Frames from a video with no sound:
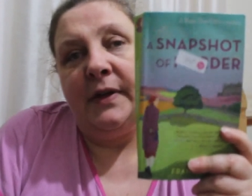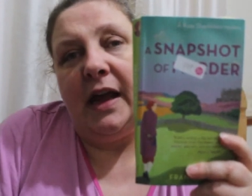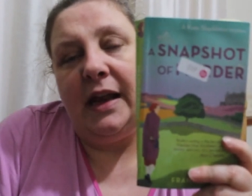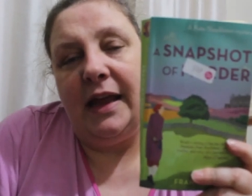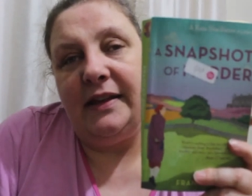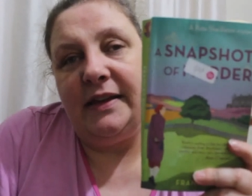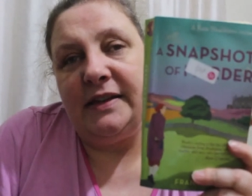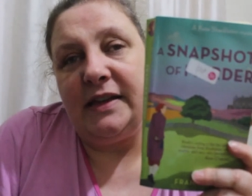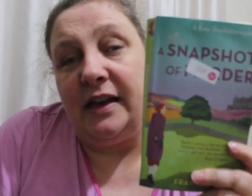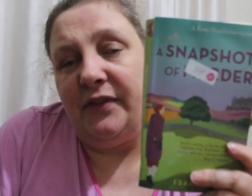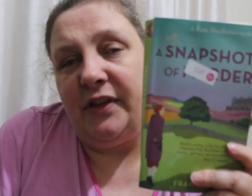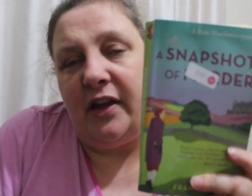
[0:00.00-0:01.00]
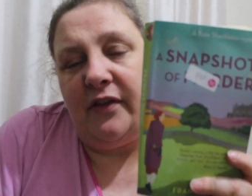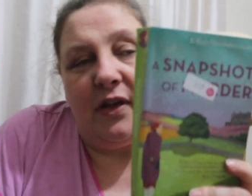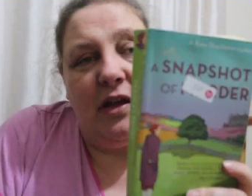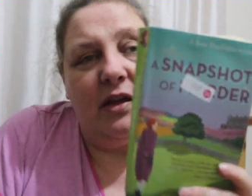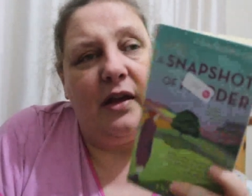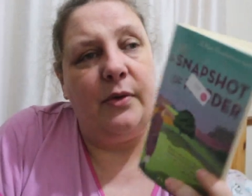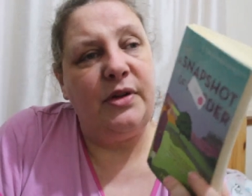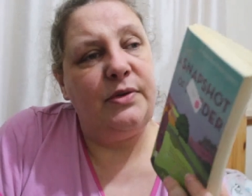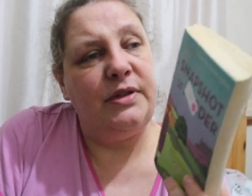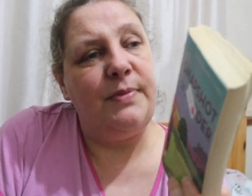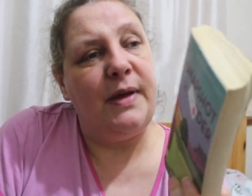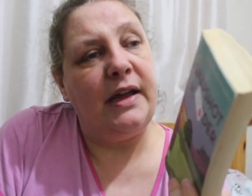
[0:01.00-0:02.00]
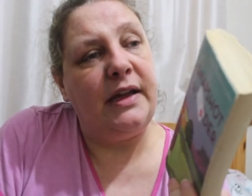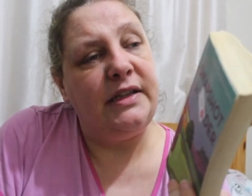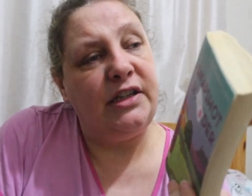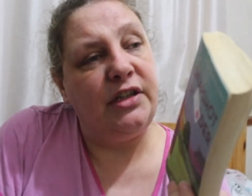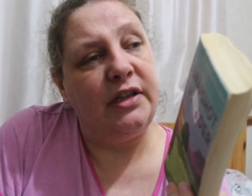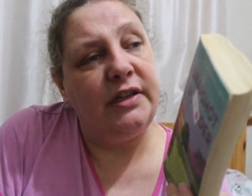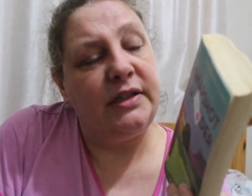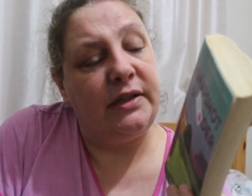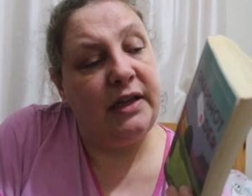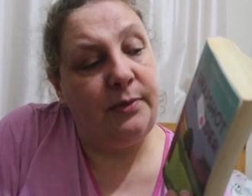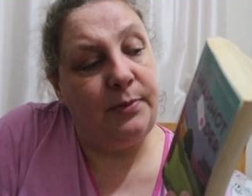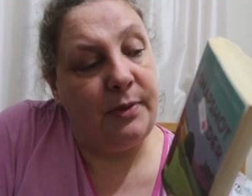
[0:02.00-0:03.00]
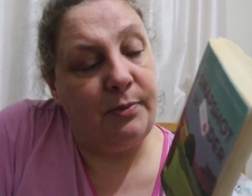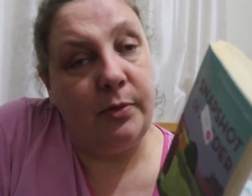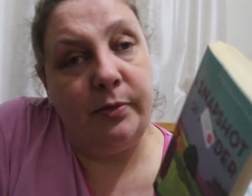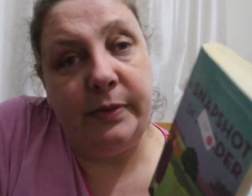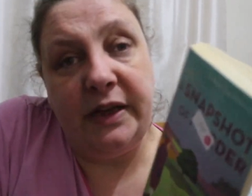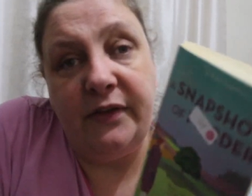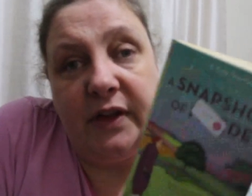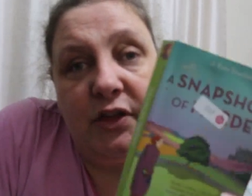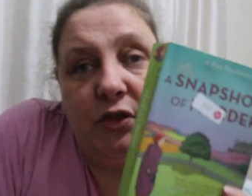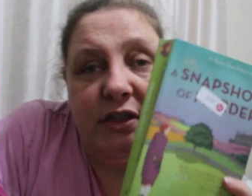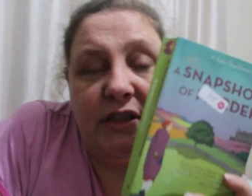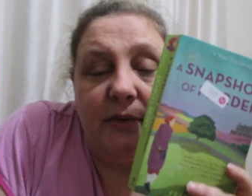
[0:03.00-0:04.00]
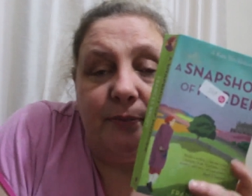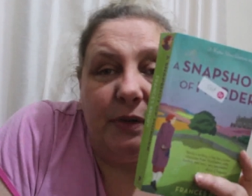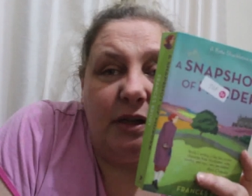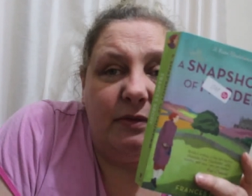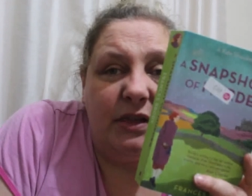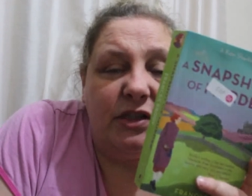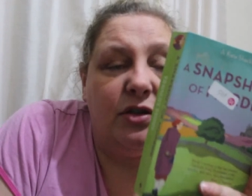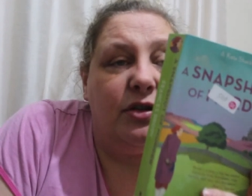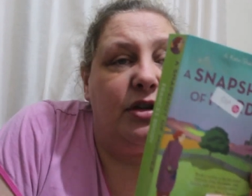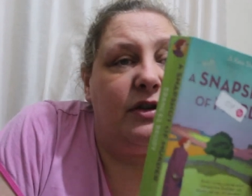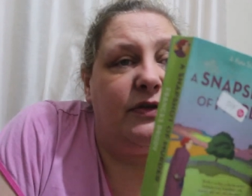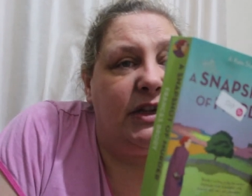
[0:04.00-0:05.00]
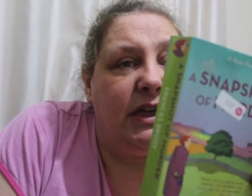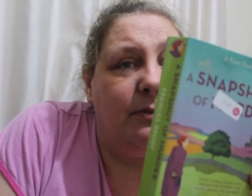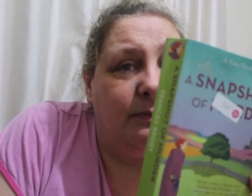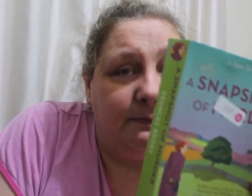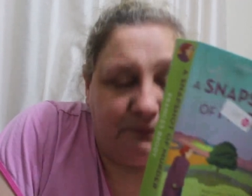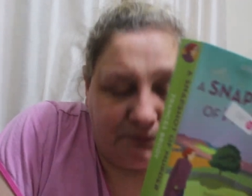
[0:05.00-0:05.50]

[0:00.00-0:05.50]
I like these. I love the cover. I wish it was in better condition because I'd keep it probably if I enjoyed it, but it's not good enough to keep.